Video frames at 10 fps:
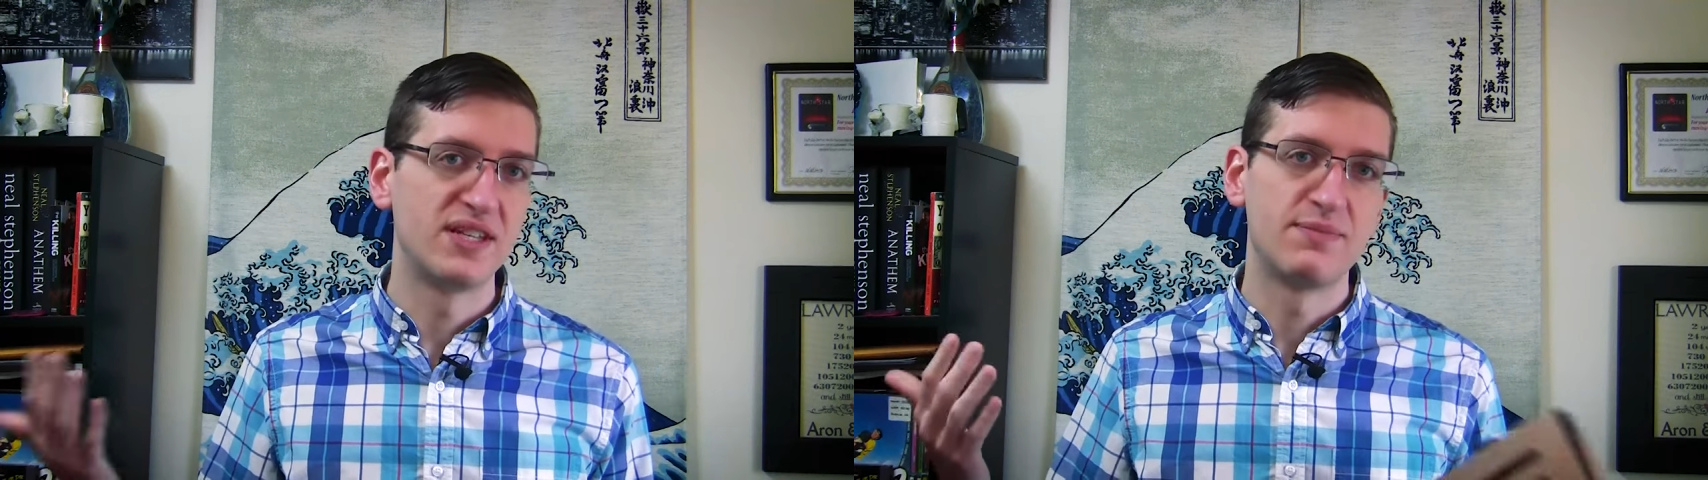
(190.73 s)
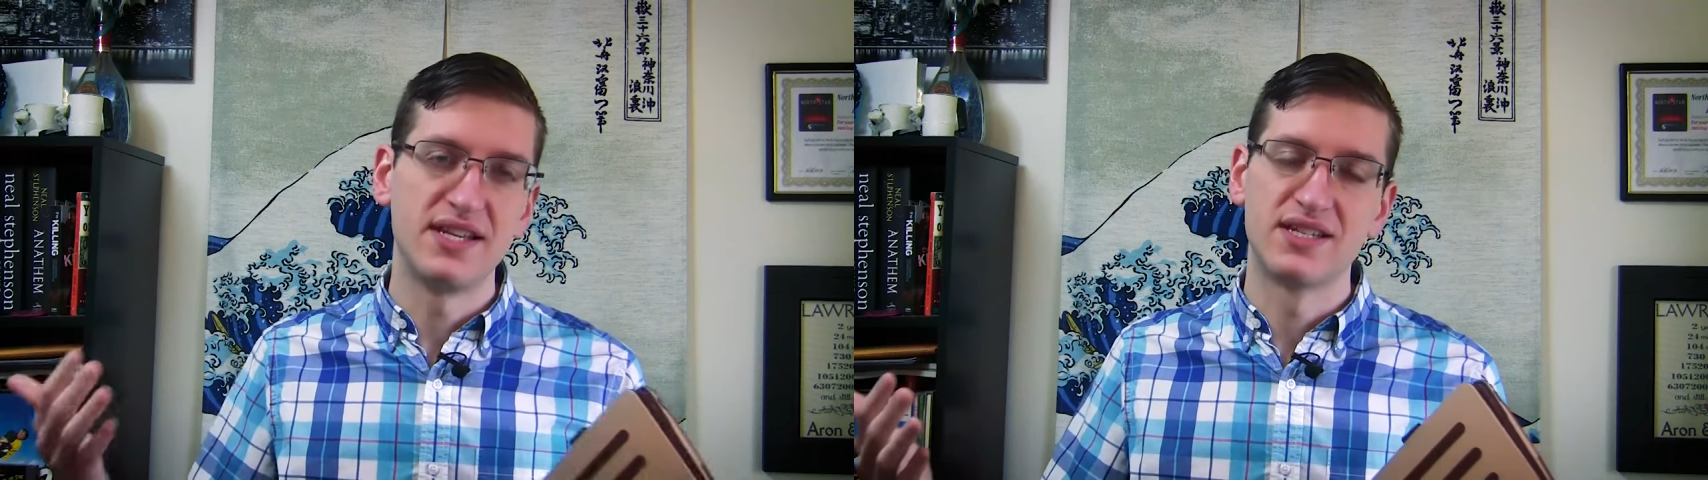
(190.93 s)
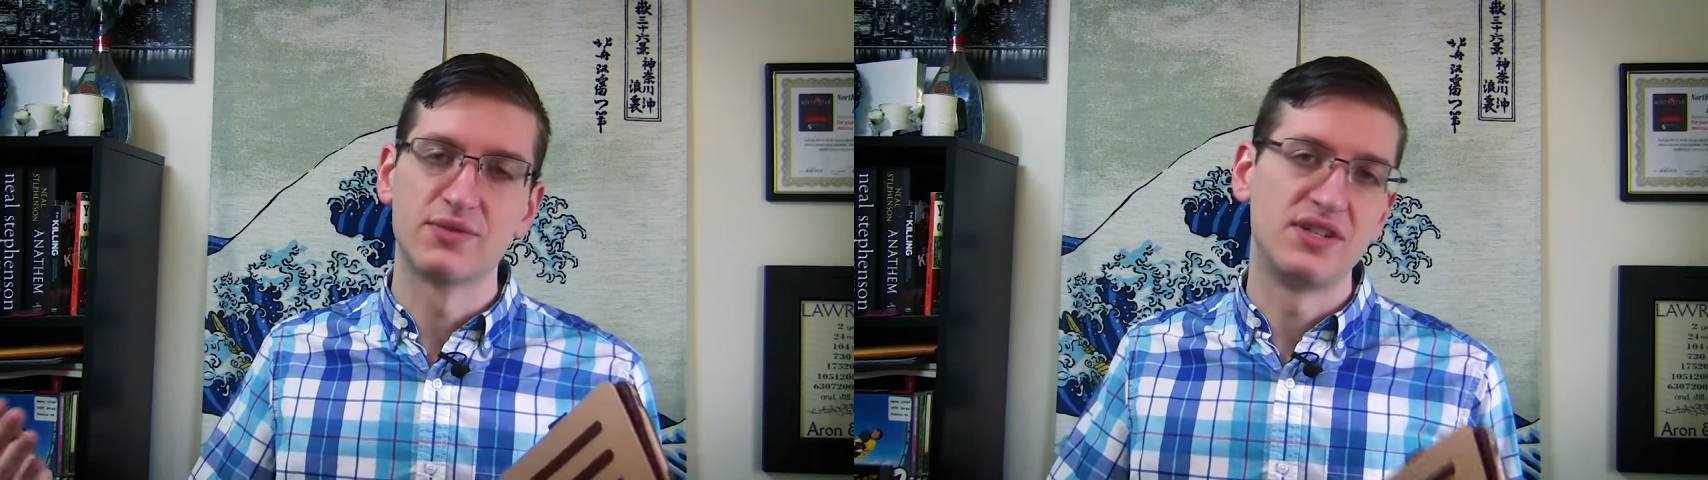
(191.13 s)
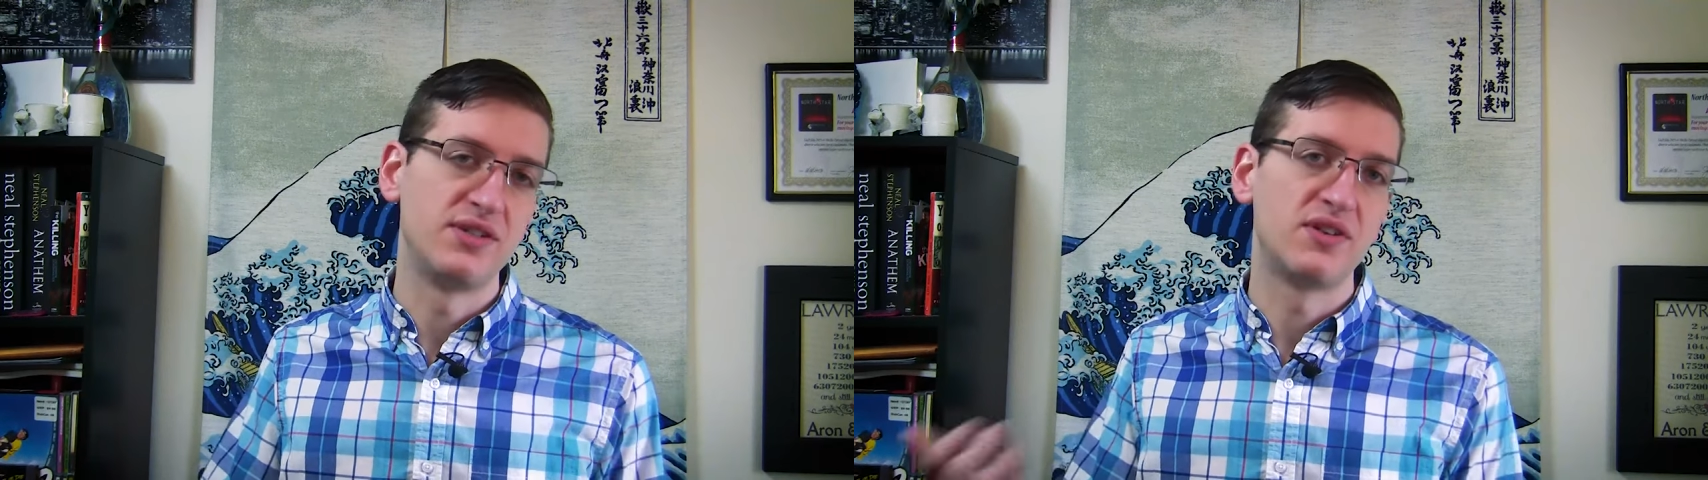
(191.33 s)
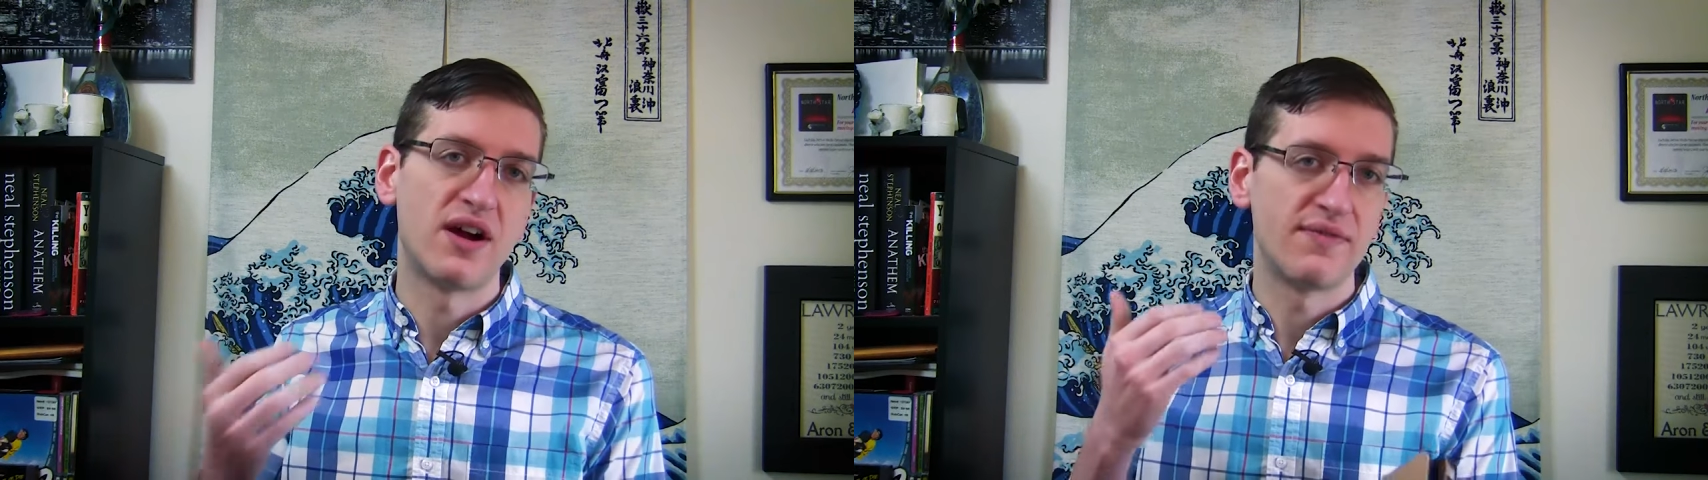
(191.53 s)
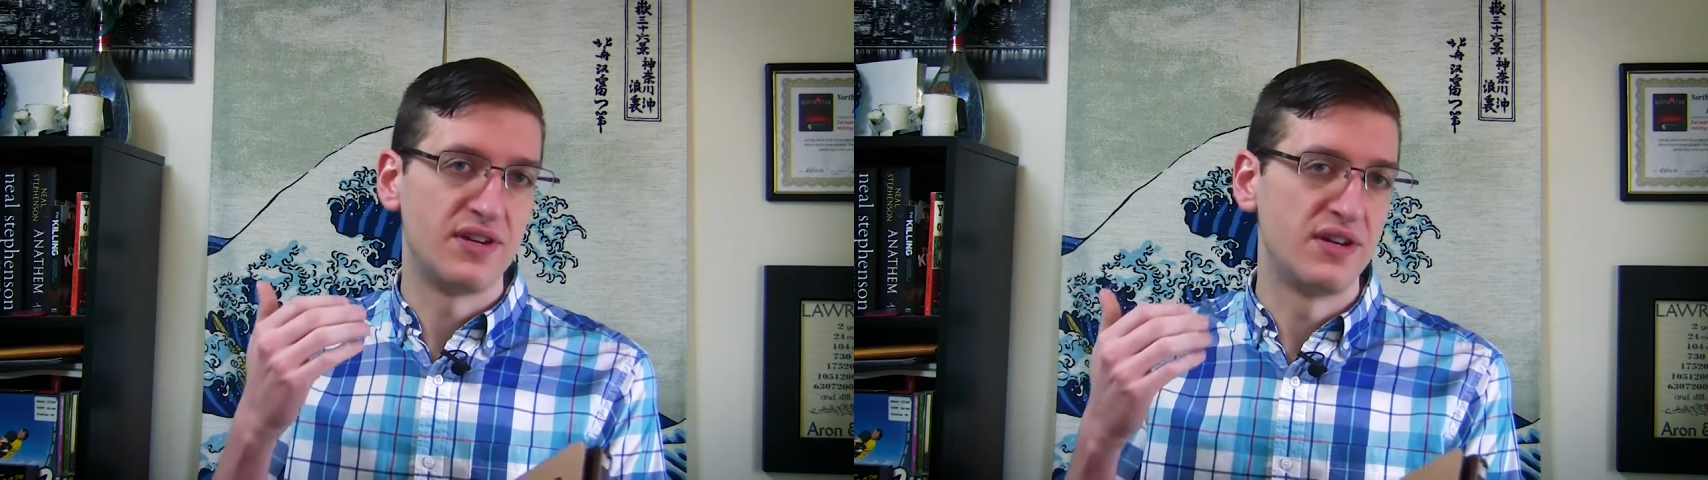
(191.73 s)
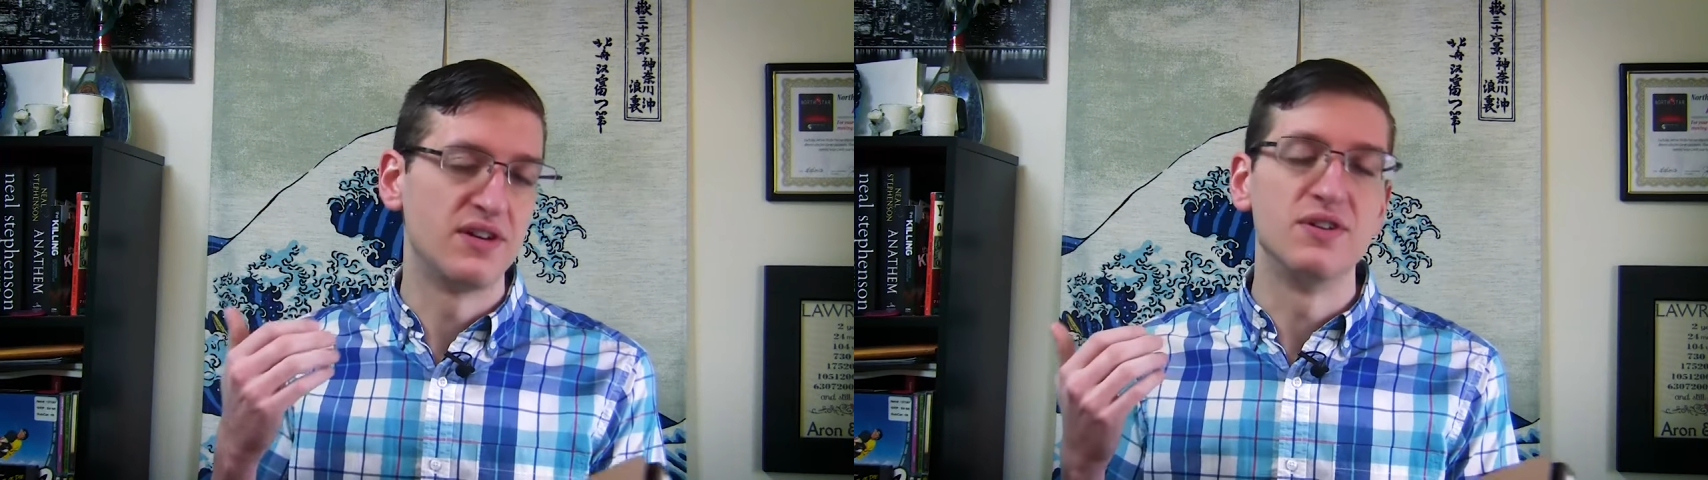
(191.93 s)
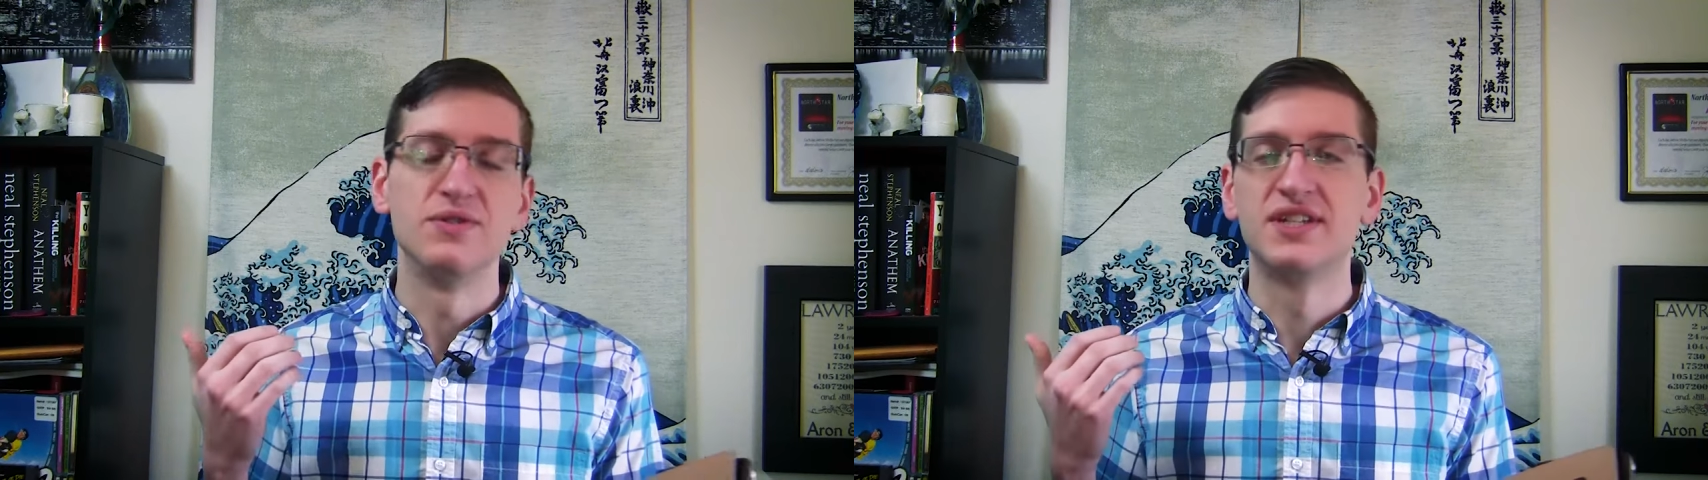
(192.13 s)
spins where you do it off the
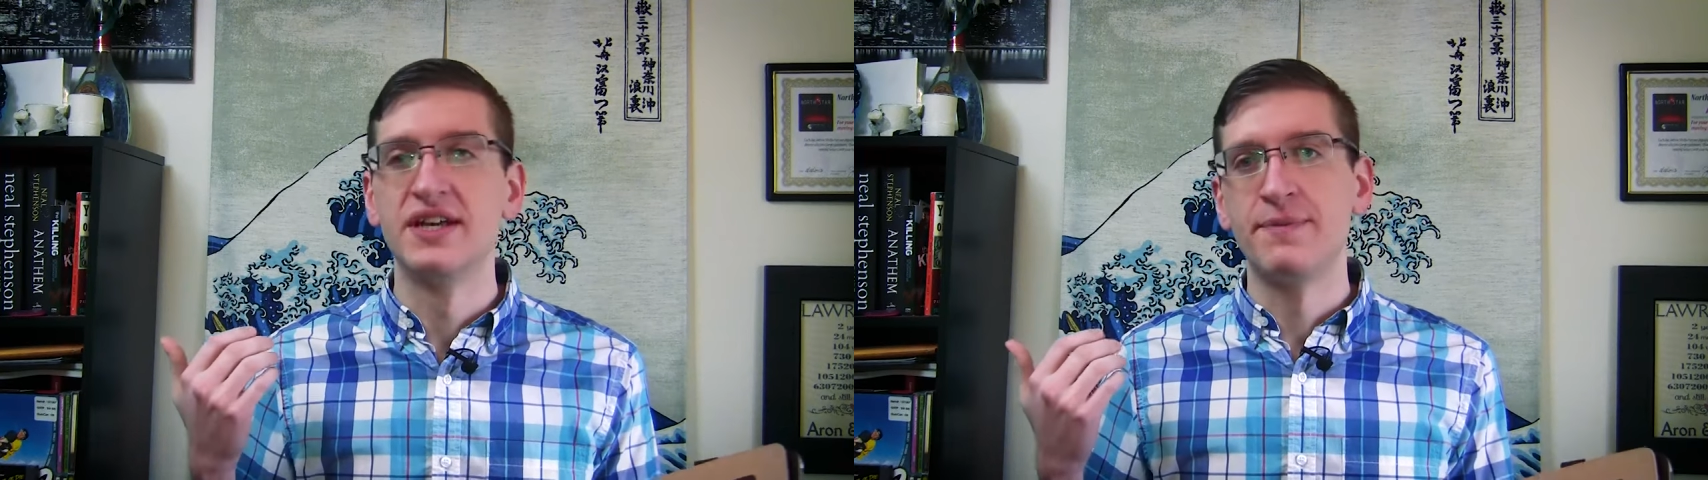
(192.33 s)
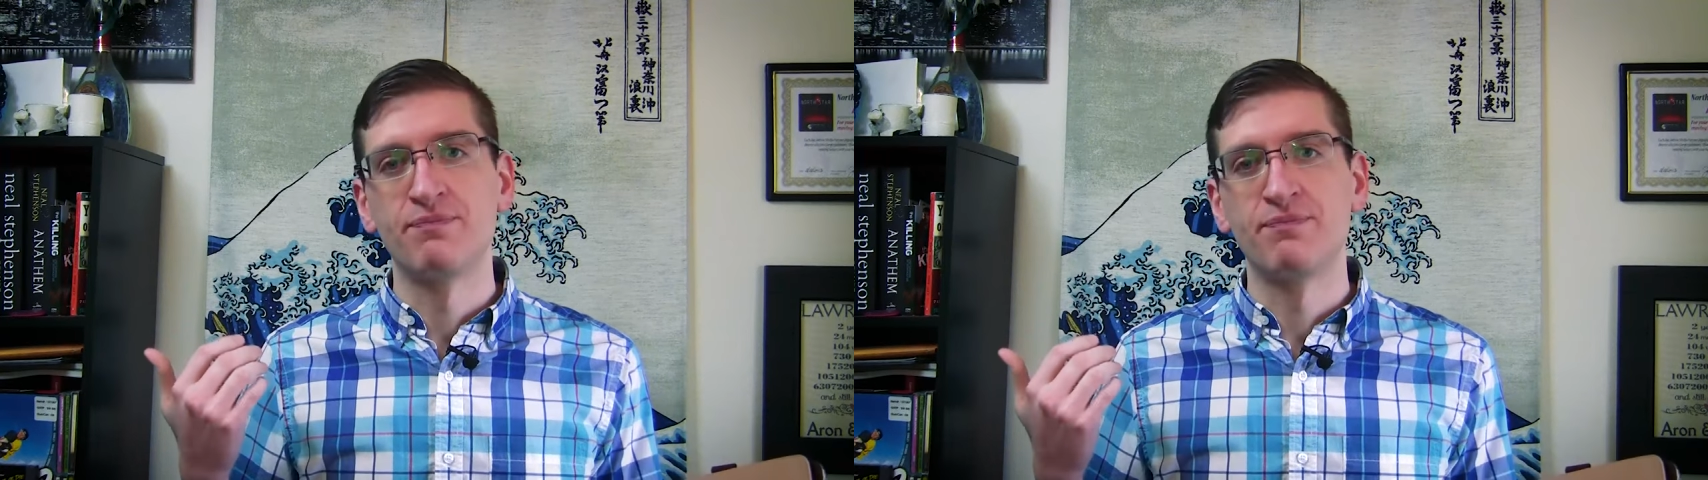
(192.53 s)
nose.